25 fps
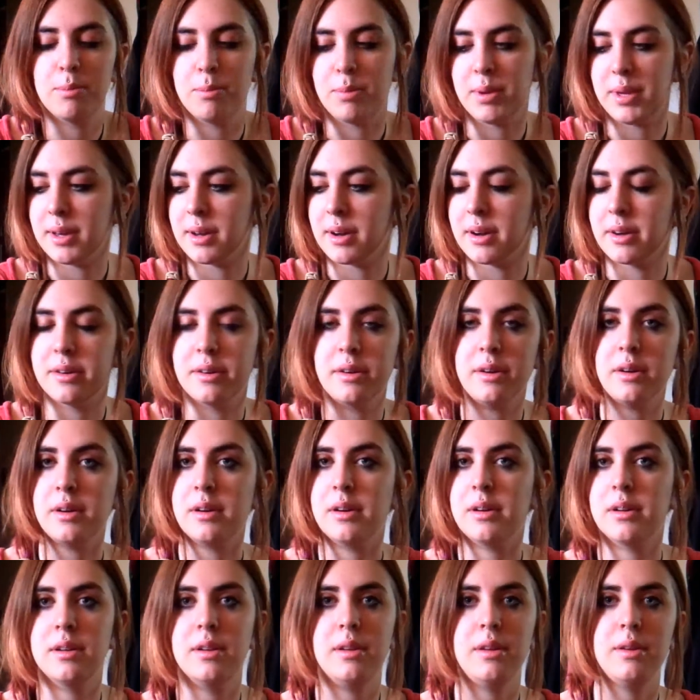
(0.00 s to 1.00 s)
beyond
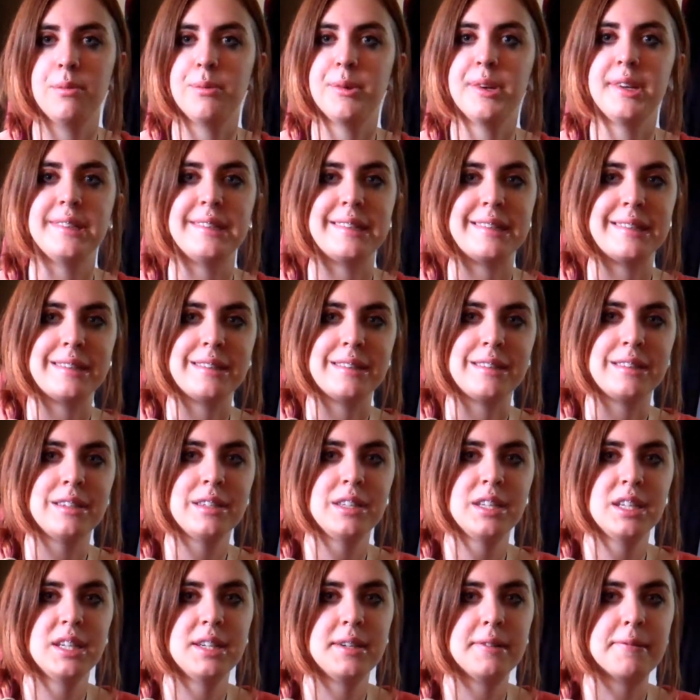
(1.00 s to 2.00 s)
all reason
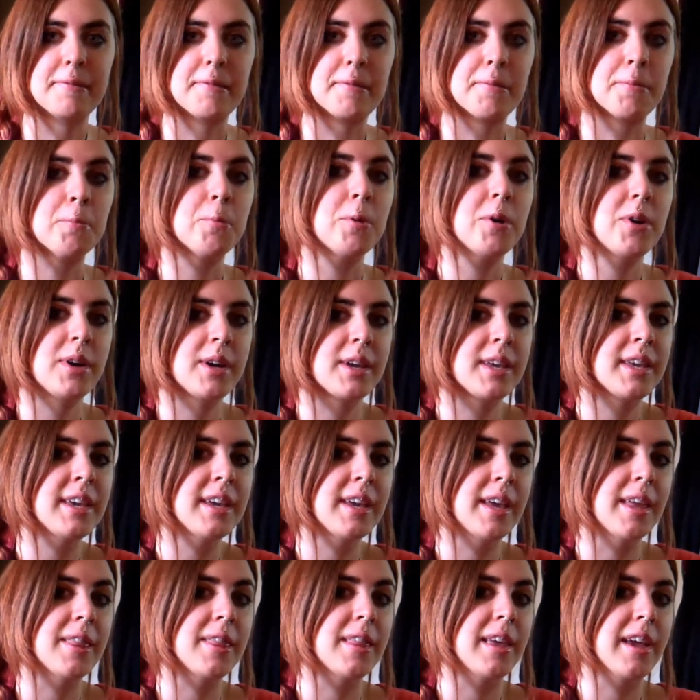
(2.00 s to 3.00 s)
for
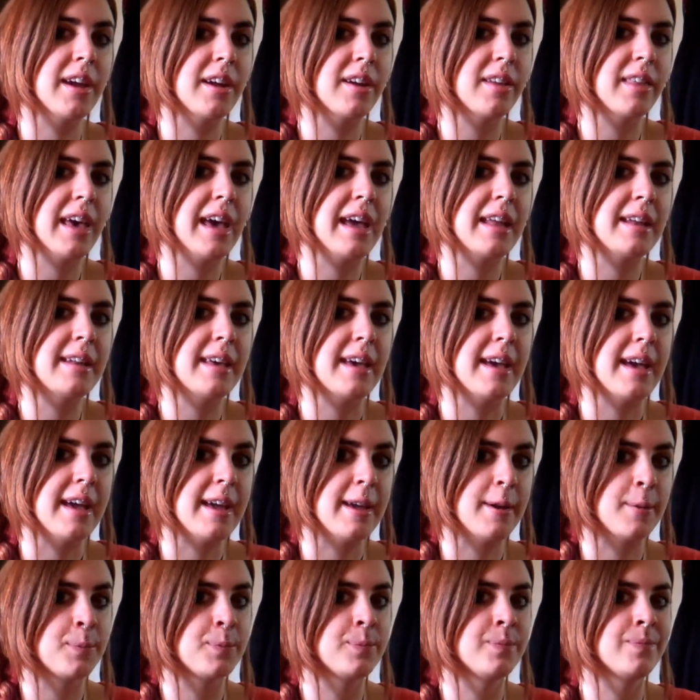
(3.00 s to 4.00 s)
walking in there that
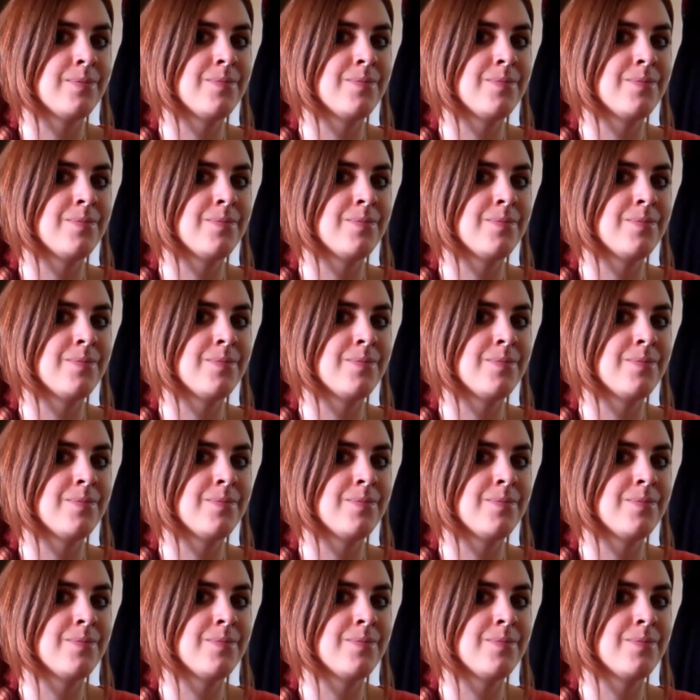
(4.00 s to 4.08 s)
day.